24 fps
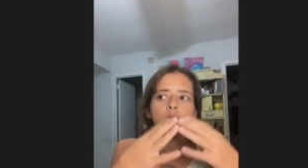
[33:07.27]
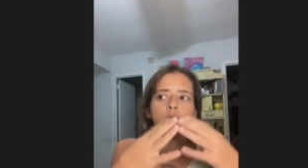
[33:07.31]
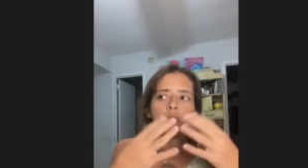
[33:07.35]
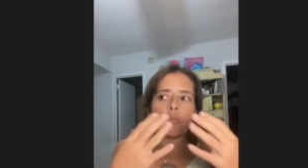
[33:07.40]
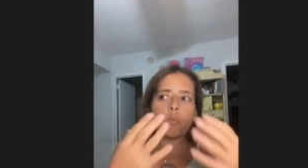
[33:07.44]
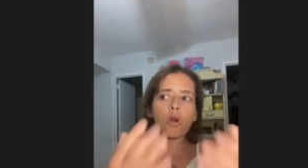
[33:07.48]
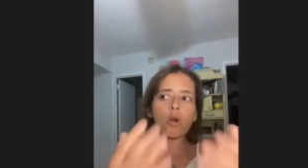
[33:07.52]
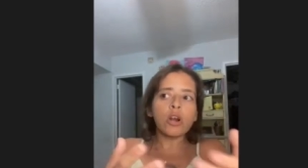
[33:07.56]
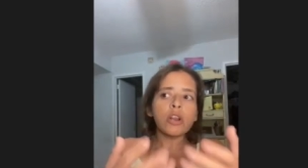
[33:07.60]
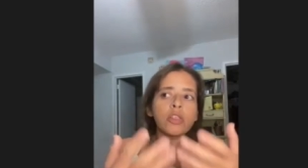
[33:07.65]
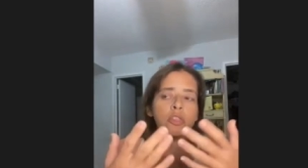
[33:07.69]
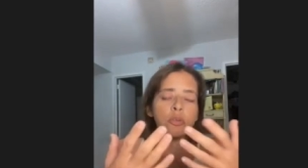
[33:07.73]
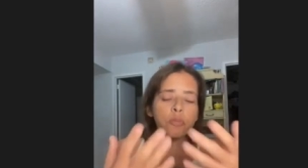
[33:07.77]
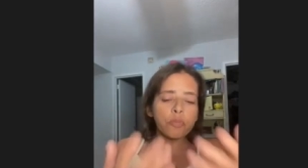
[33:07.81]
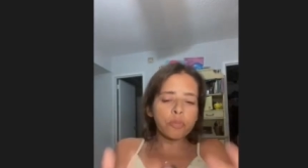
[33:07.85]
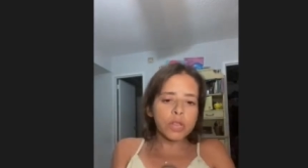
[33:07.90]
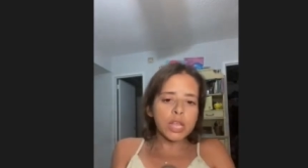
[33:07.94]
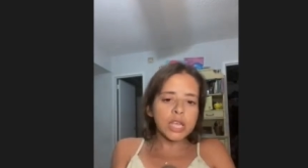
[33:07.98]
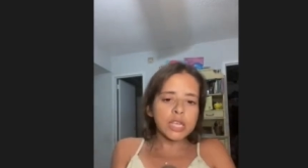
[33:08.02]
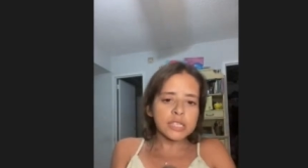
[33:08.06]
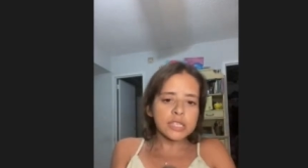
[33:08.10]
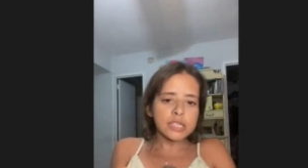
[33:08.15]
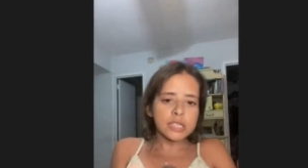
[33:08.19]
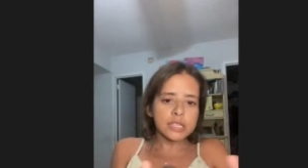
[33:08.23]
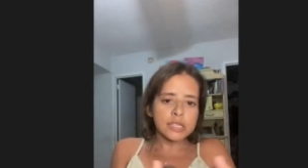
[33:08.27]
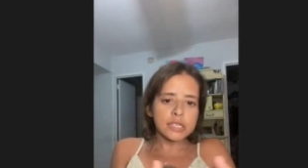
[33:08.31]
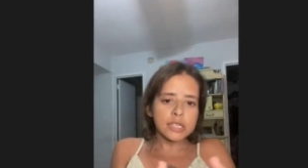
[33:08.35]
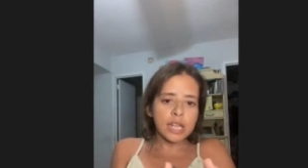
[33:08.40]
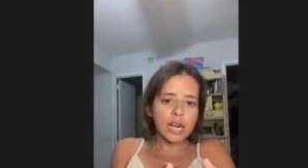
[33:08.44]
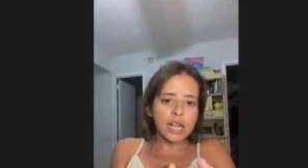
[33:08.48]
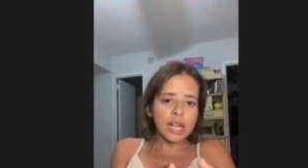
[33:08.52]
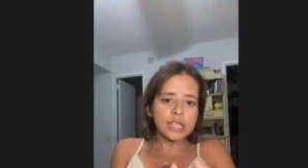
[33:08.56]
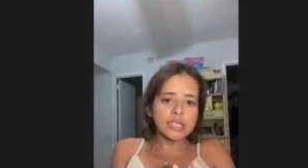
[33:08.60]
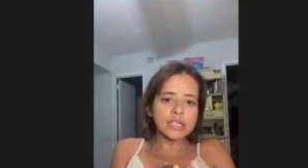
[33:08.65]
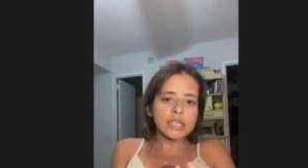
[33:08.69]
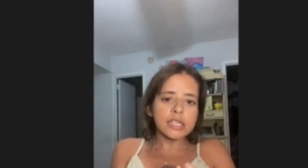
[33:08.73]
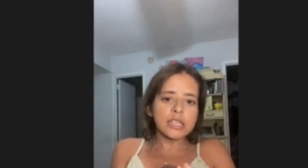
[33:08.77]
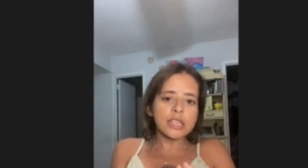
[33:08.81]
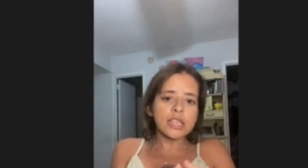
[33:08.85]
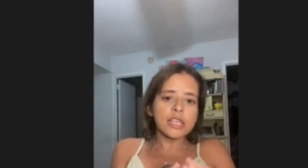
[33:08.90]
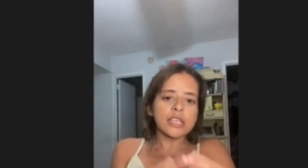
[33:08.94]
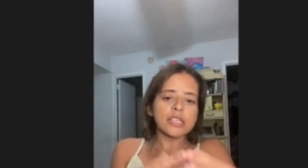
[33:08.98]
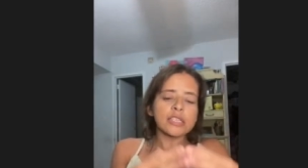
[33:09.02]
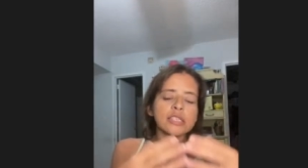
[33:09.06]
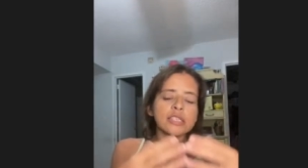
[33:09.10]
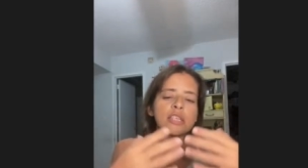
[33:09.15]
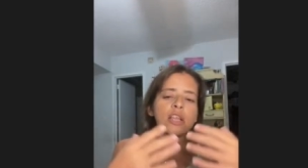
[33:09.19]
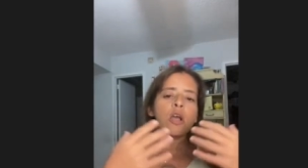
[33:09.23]
And one of the places that I did
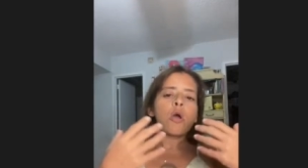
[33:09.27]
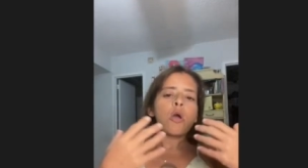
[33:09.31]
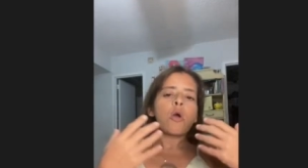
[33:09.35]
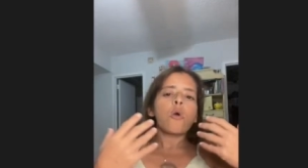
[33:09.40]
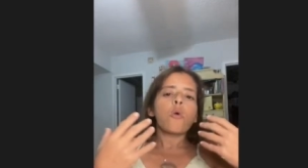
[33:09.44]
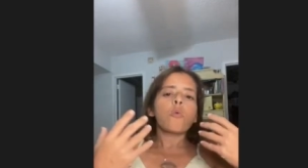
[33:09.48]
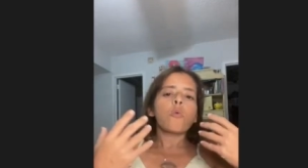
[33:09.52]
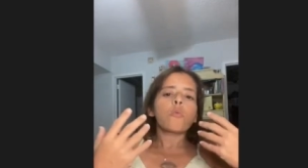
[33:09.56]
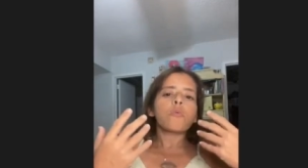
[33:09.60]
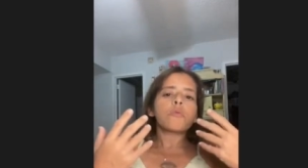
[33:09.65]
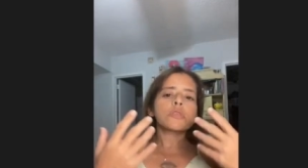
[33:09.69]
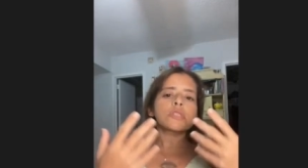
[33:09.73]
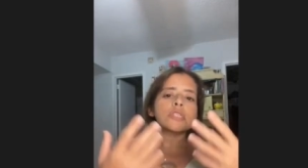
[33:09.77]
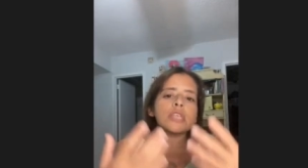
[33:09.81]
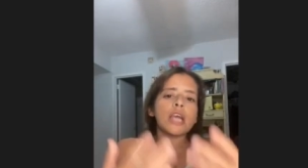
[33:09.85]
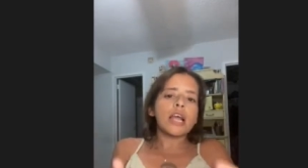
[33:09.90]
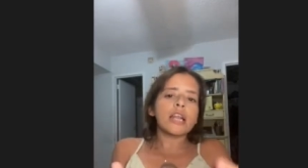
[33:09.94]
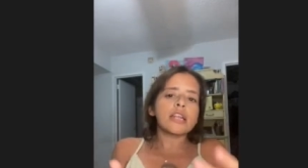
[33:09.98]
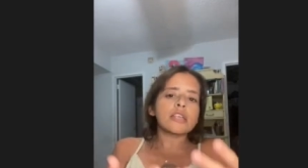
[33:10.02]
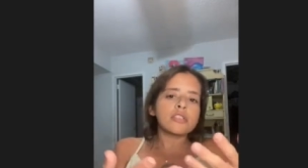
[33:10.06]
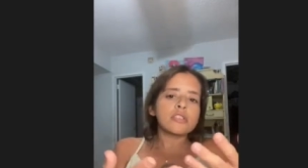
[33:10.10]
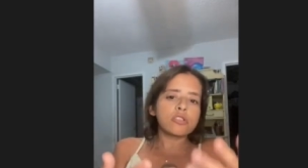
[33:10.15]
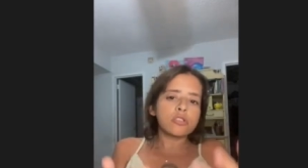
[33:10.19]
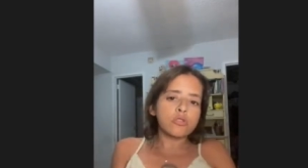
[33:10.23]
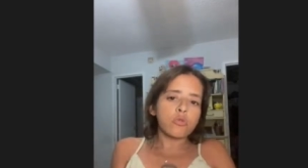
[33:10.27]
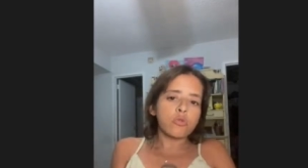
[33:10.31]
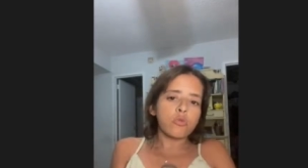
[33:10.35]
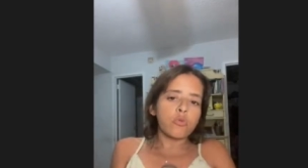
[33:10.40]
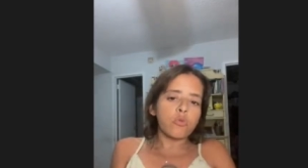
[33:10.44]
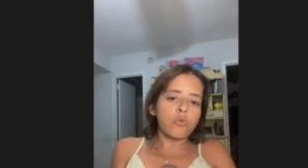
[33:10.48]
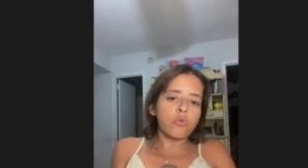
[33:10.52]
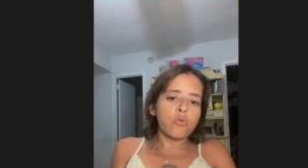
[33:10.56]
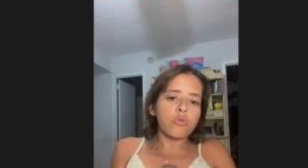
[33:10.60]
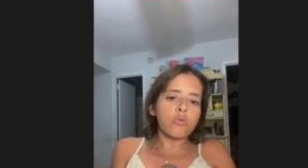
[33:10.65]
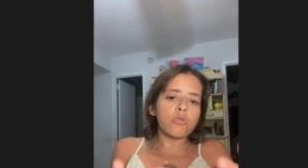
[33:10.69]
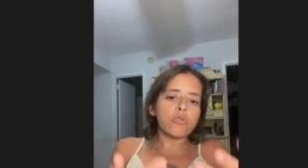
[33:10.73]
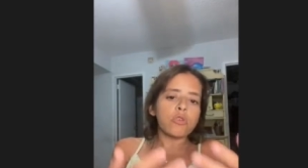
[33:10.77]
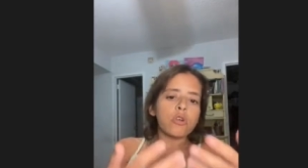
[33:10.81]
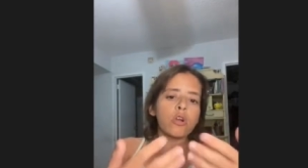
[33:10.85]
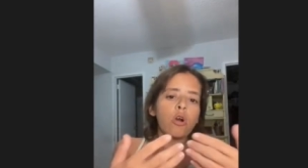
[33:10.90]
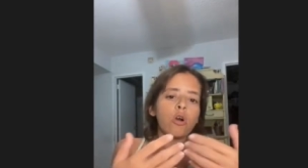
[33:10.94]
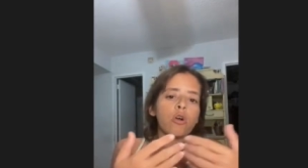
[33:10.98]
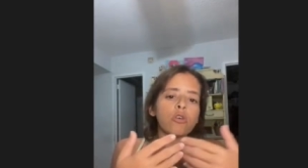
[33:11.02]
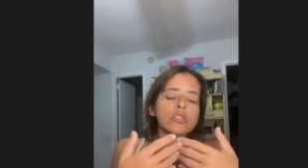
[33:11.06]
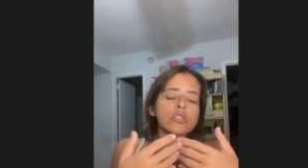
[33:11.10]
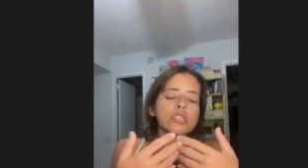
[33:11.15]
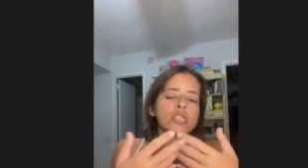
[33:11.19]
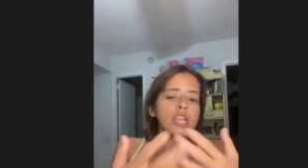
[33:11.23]
this was at a school
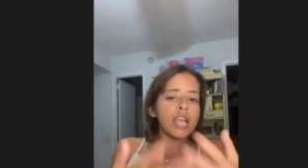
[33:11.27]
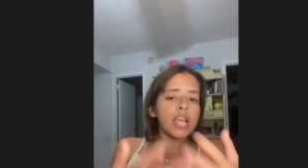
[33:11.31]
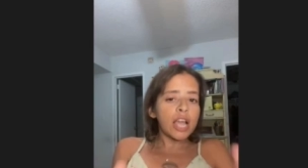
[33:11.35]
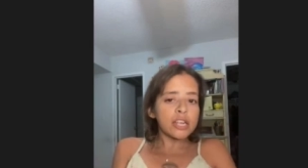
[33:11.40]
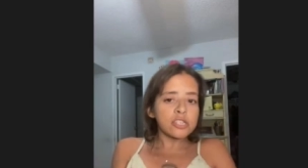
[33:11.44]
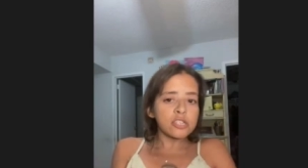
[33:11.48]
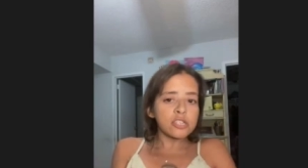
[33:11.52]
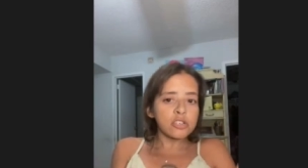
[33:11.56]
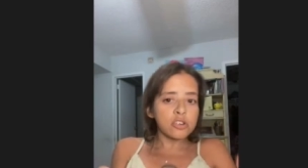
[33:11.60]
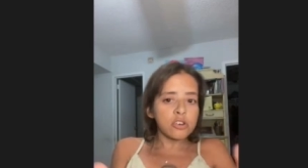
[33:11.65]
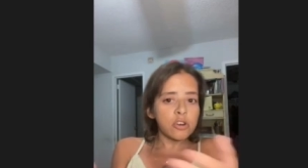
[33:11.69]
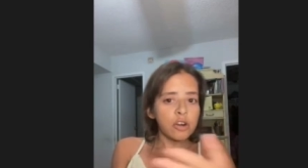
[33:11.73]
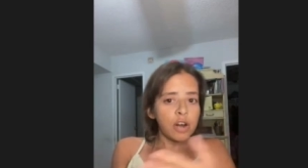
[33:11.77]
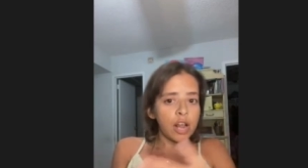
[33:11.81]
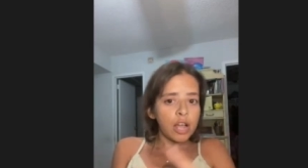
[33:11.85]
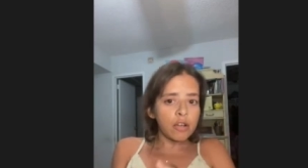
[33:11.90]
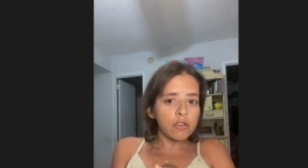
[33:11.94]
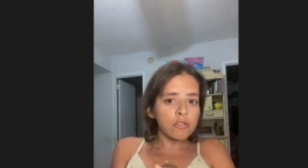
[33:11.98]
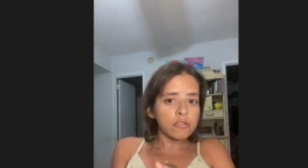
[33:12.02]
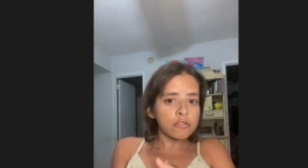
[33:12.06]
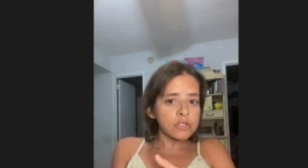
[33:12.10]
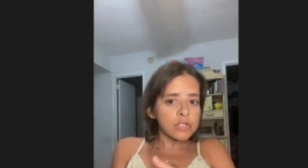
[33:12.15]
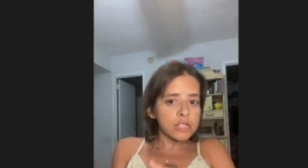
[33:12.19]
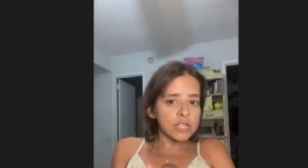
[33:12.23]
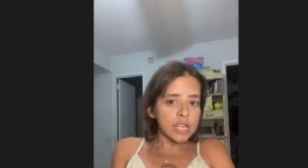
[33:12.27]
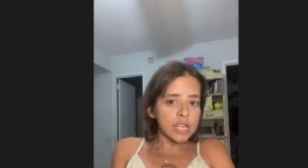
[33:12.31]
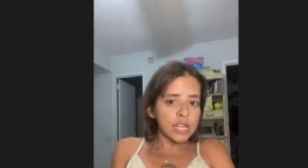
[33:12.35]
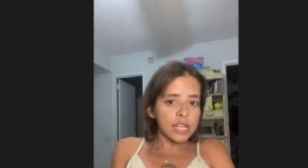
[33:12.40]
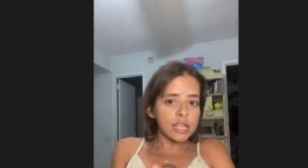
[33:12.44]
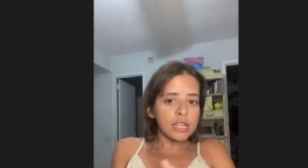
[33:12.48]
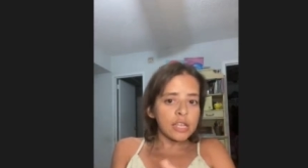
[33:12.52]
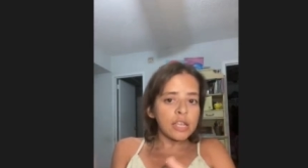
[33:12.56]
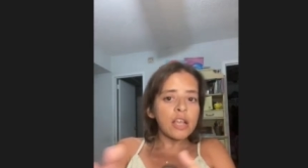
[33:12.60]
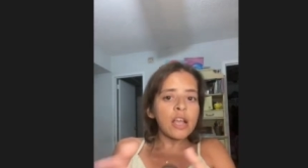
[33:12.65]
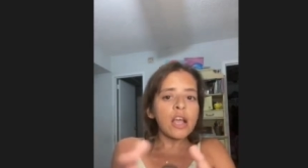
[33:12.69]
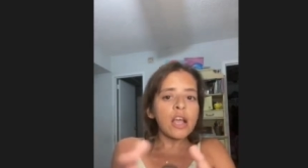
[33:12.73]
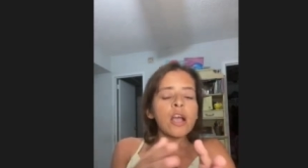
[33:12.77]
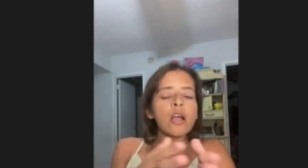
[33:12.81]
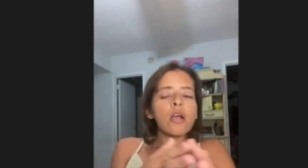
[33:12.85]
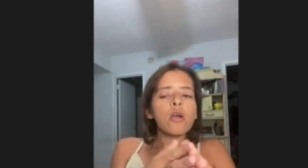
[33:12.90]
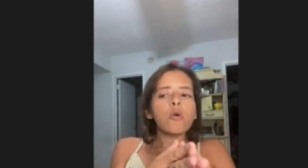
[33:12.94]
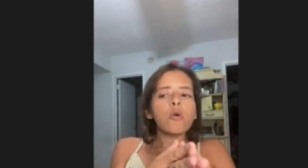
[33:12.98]
called Kesher LD,